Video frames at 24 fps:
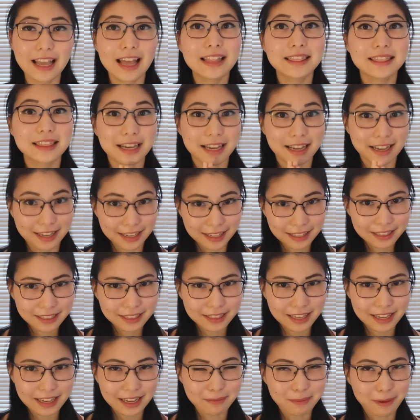The good
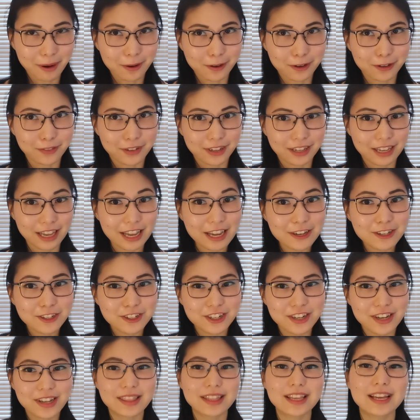thing about group
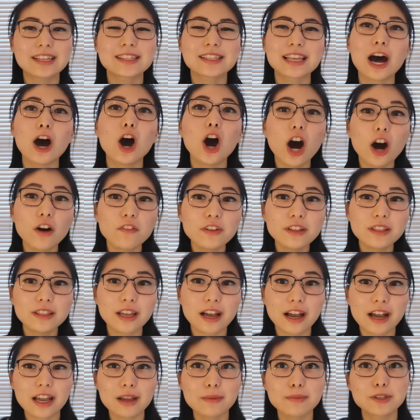vacation is that
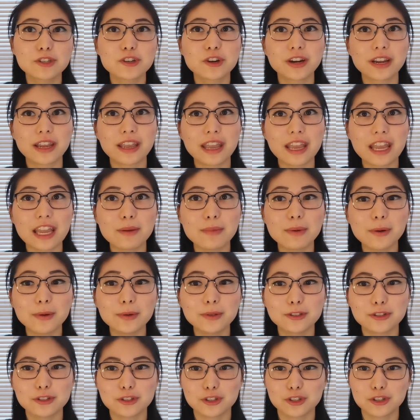oftentimes you are able
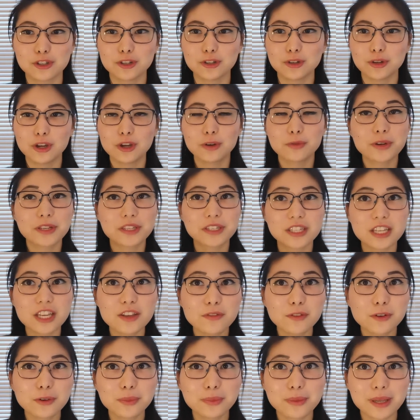to
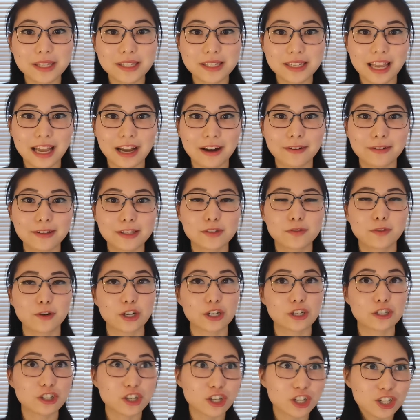receive group discounts for
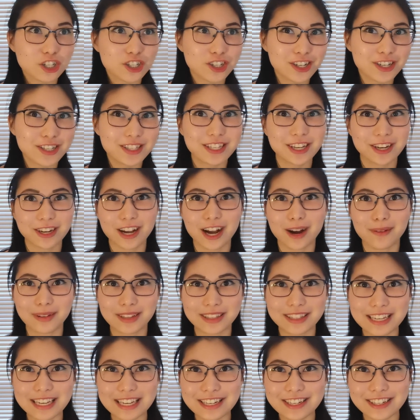excursions,
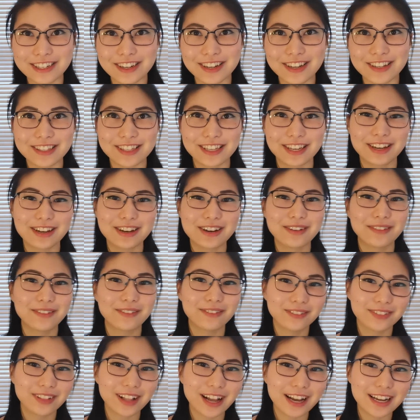accommodations,
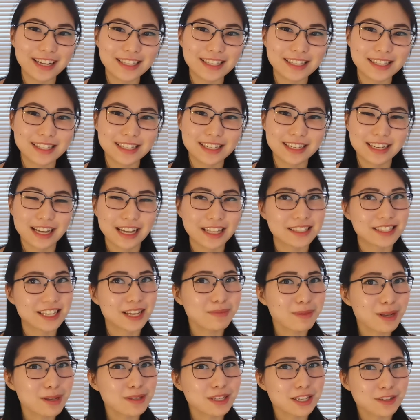flights, and
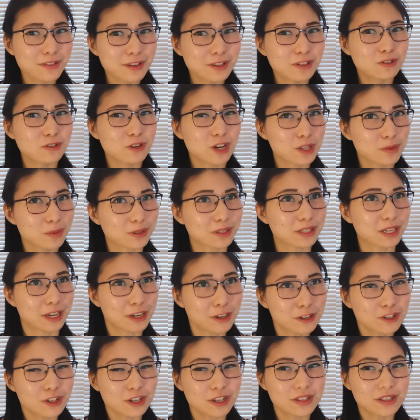sometimes even
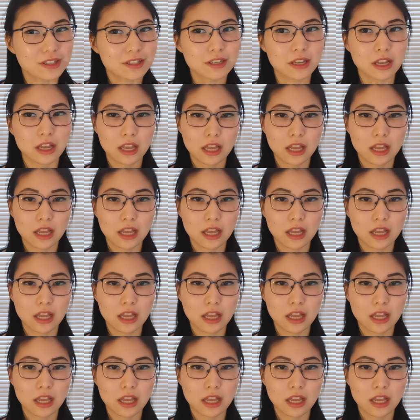transportations,